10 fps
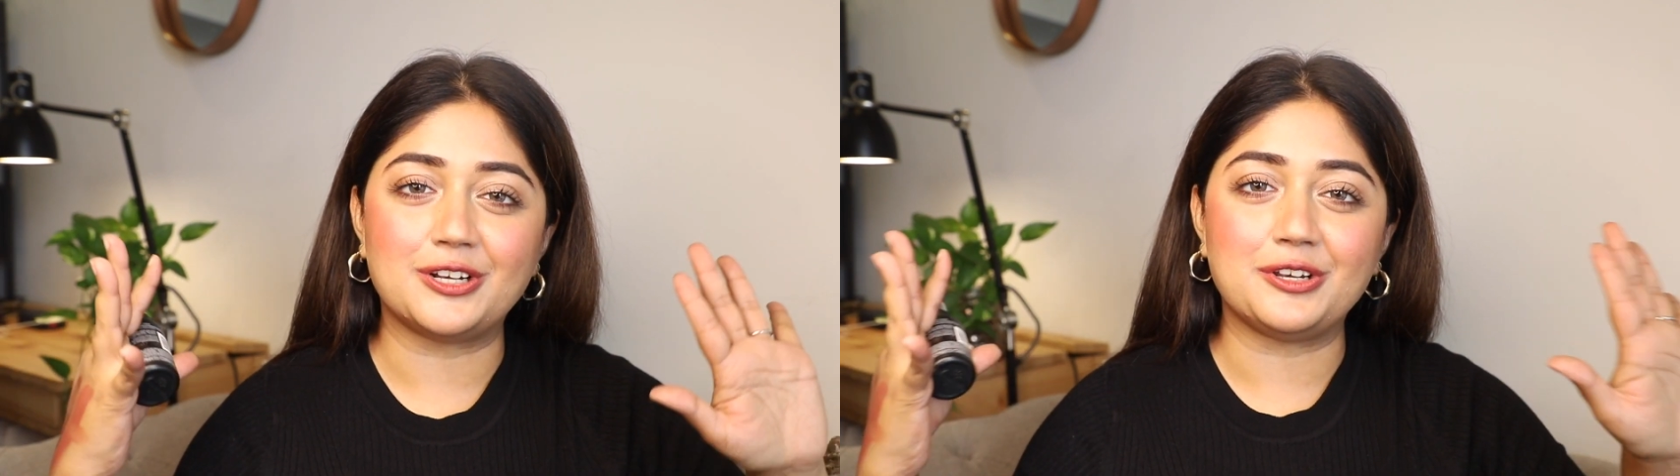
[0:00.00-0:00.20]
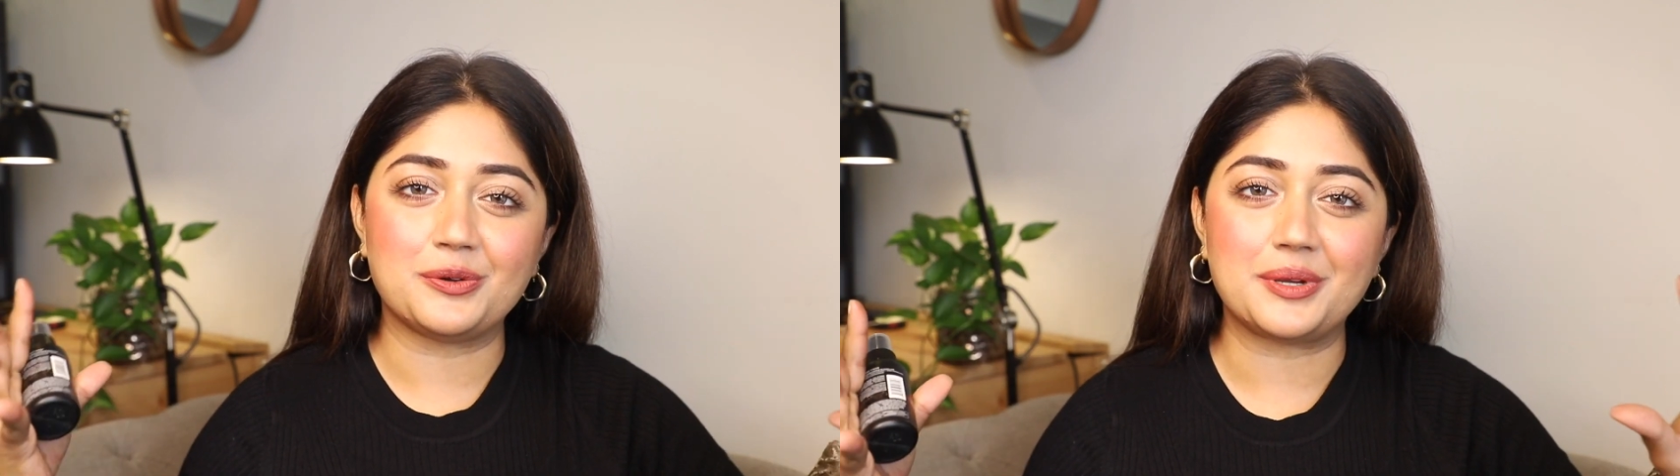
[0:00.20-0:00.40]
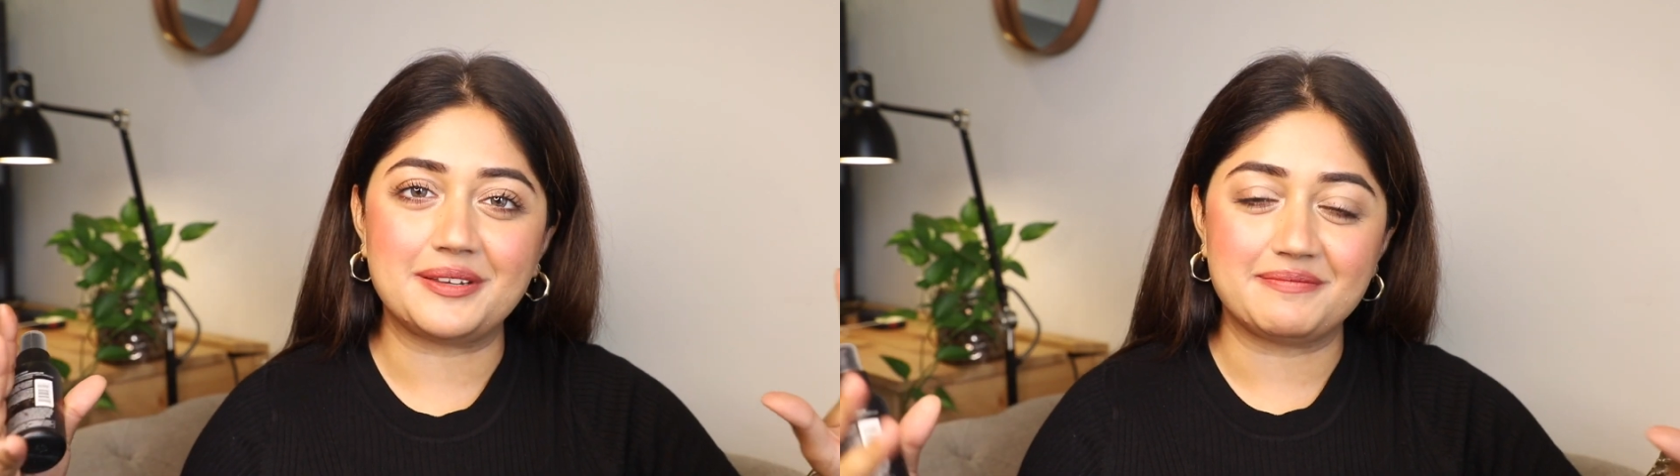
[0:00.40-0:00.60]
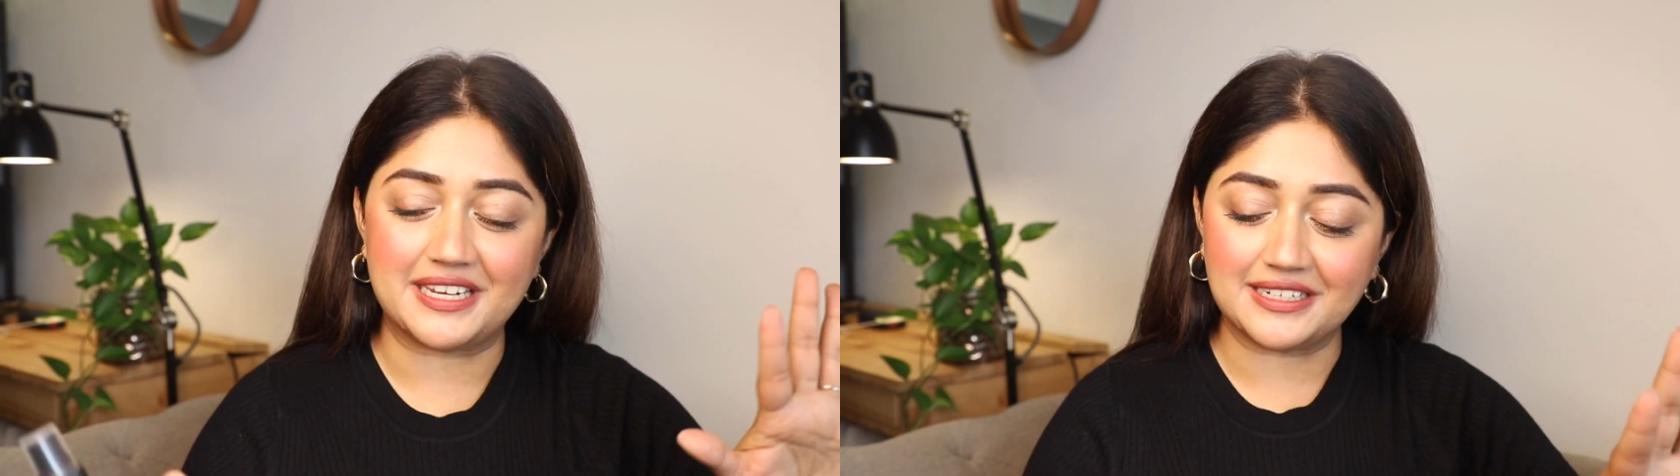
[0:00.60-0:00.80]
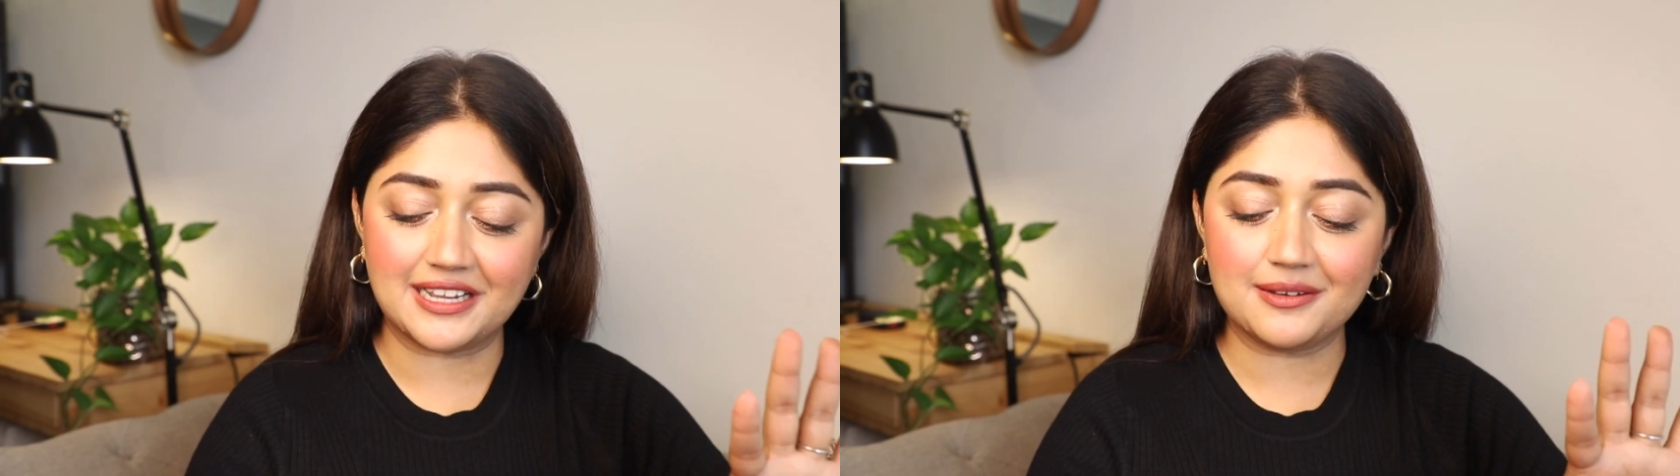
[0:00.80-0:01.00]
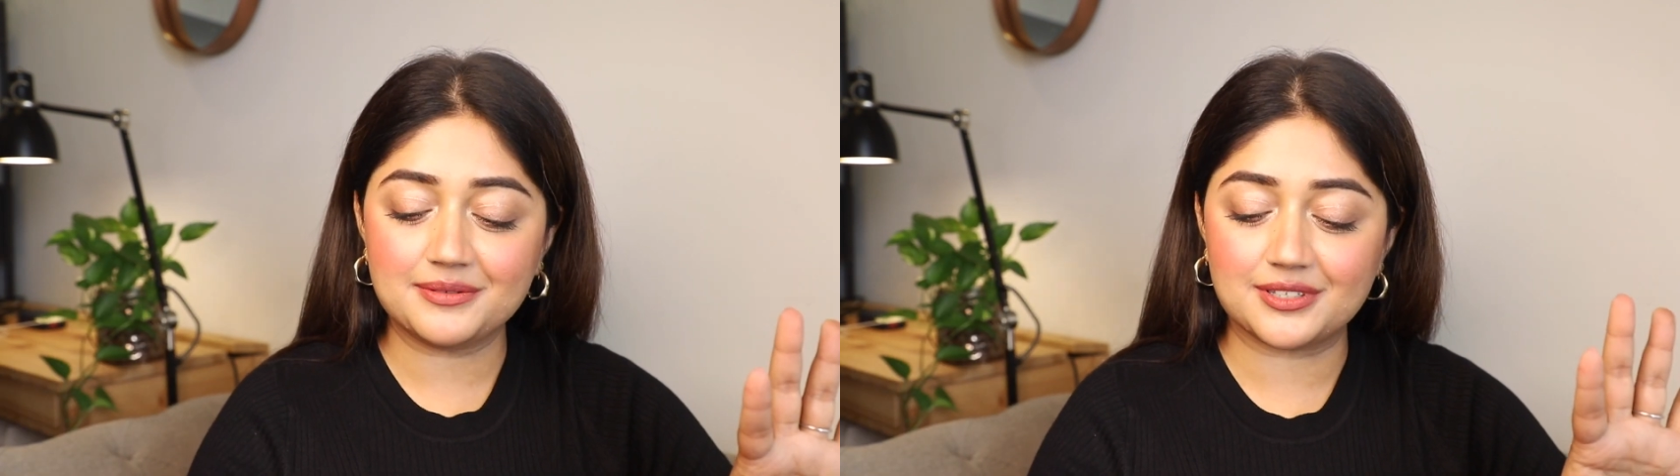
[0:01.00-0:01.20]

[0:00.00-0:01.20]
glowy makeup.